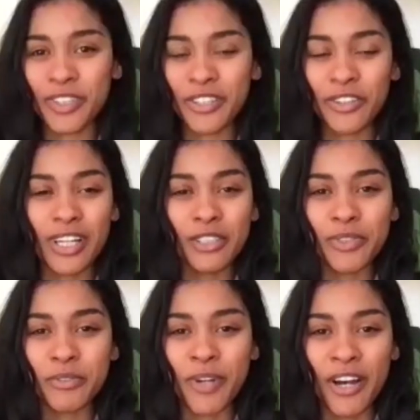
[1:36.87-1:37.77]
We're
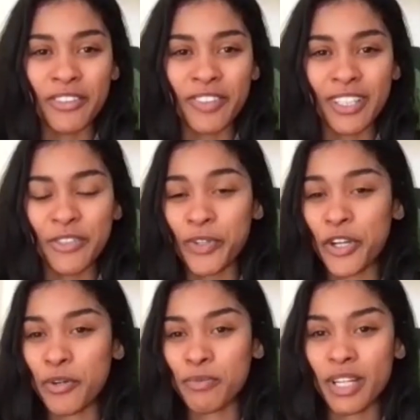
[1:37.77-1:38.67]
incredibly proud of it, and
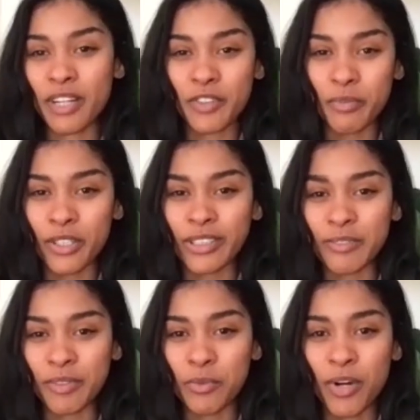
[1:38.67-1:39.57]
we hope that everybody
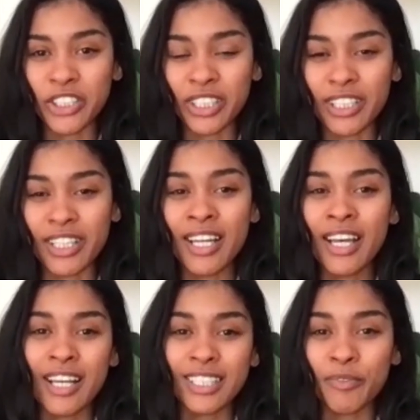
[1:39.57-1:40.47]
who's been watching
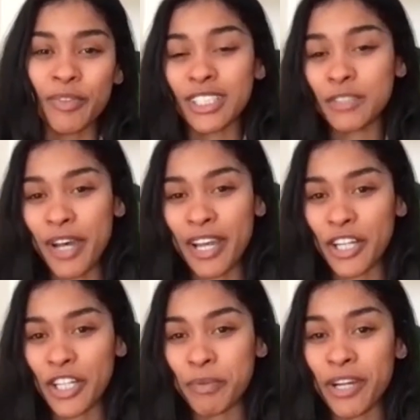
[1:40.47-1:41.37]
has been
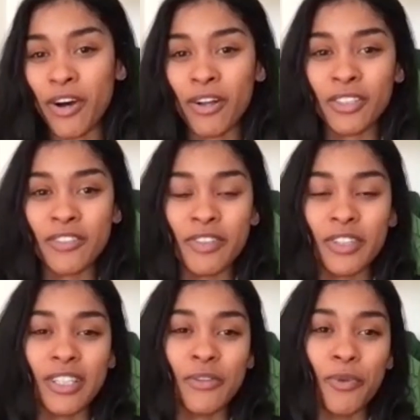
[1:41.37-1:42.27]
inspired by all of
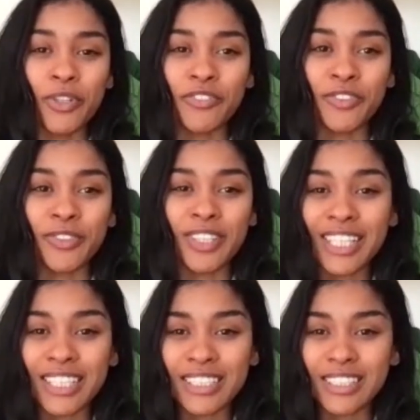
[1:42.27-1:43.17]
the wonderful
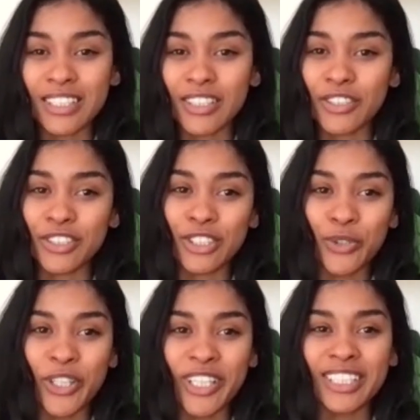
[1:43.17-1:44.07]
ladies and their
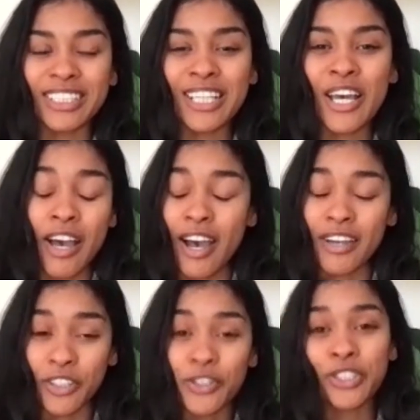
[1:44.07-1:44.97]
stories
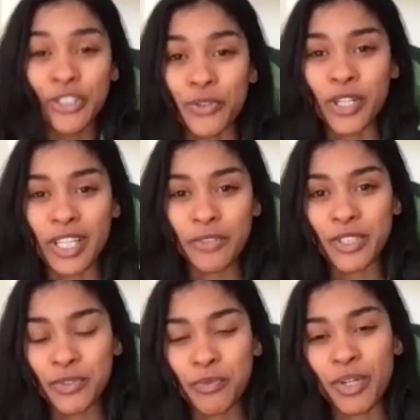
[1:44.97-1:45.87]
your story
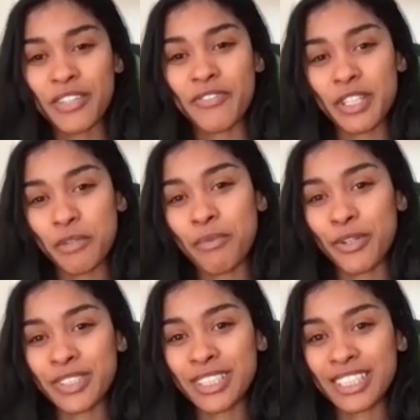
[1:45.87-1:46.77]
was one of the
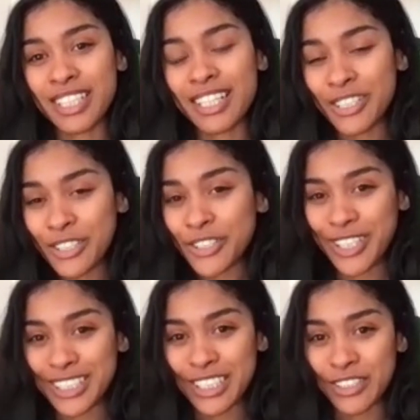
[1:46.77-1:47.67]
most
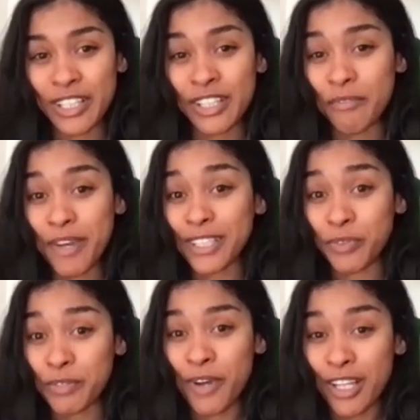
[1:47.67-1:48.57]
interesting in the
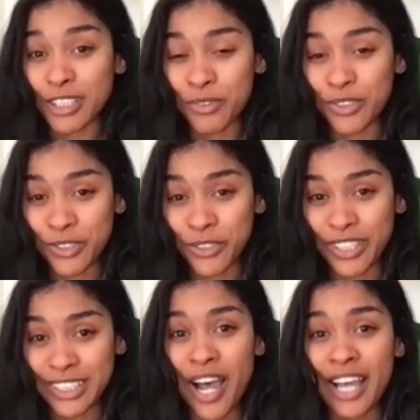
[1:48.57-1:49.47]
best way possible
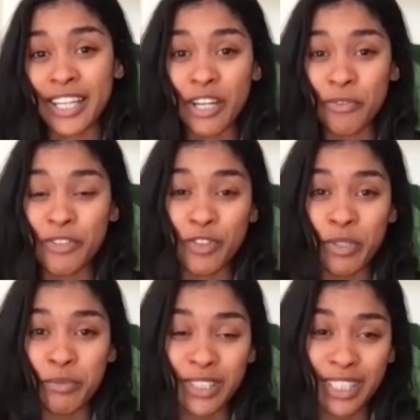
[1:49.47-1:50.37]
stories. I can't wait for
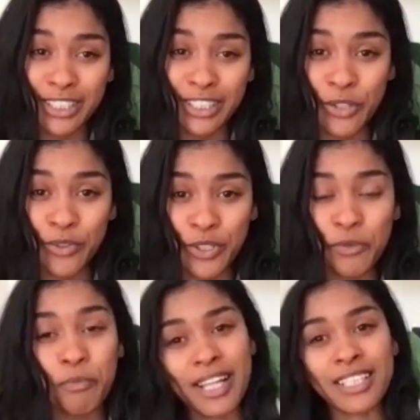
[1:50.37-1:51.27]
people to get to know
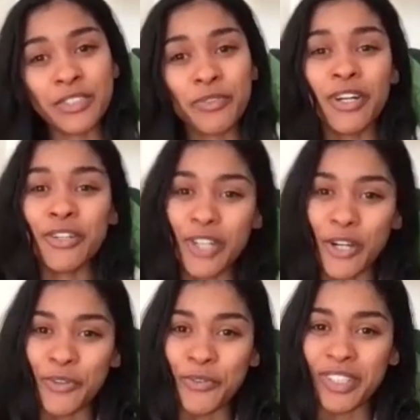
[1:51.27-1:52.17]
you. As we all
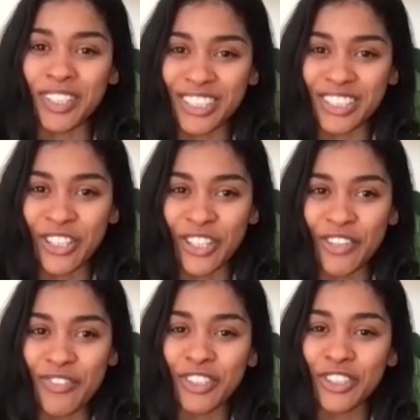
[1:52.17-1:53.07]
know, we like to start
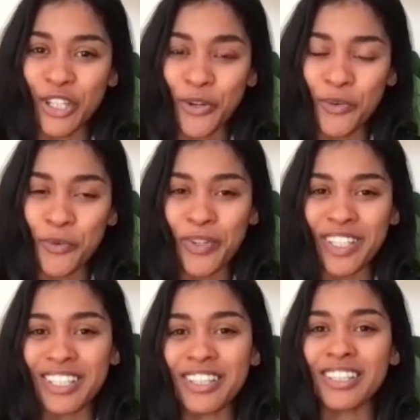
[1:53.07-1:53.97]
off the show
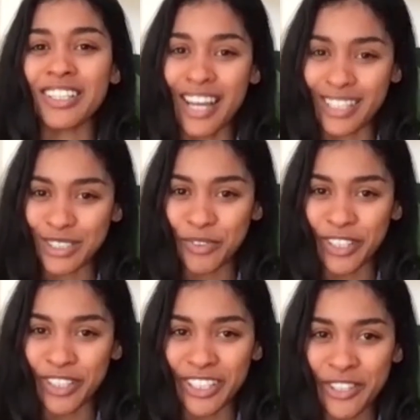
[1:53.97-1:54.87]
with the
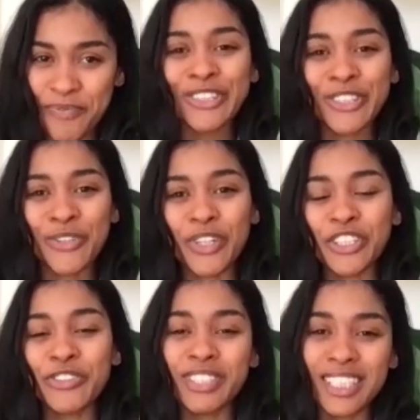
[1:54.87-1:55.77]
icebreaker. So we're
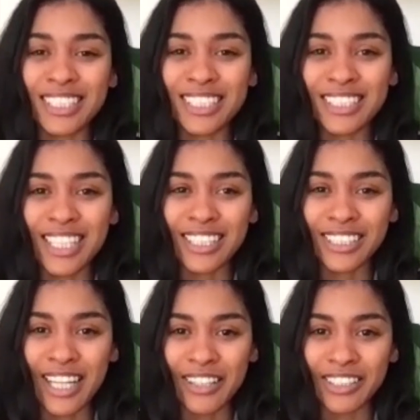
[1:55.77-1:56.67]
going to do a 60
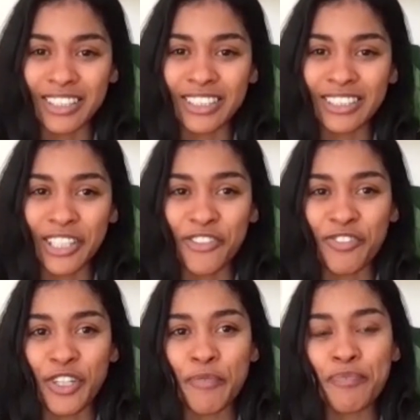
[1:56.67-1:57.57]
second challenge,
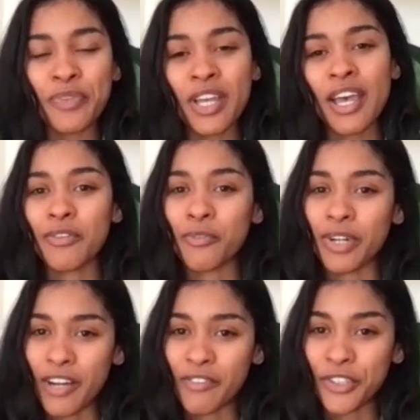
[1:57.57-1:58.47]
Jennifer.
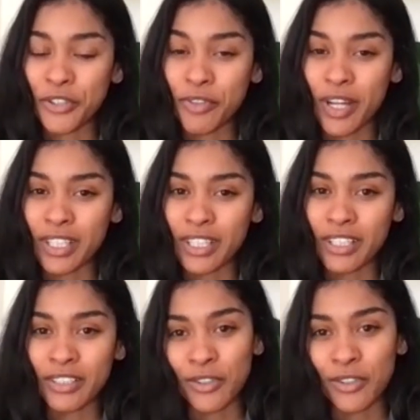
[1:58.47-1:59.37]
Whenever you're
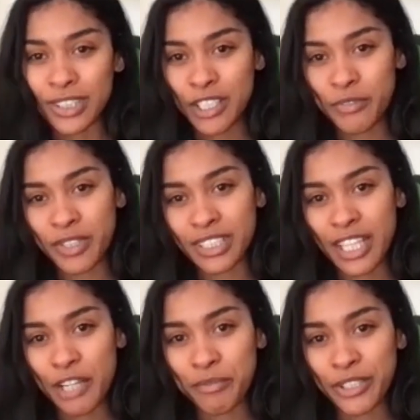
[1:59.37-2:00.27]
ready, Nicole's going to ready.
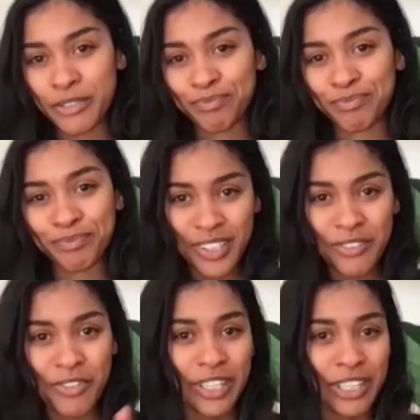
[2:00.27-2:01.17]
be the
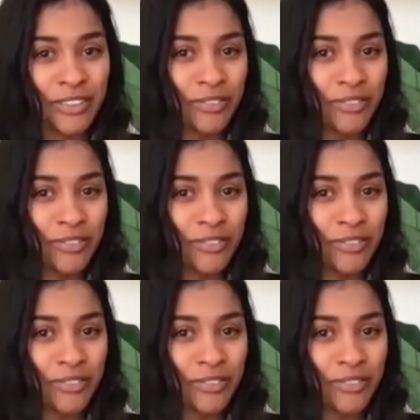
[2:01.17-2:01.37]
Ready?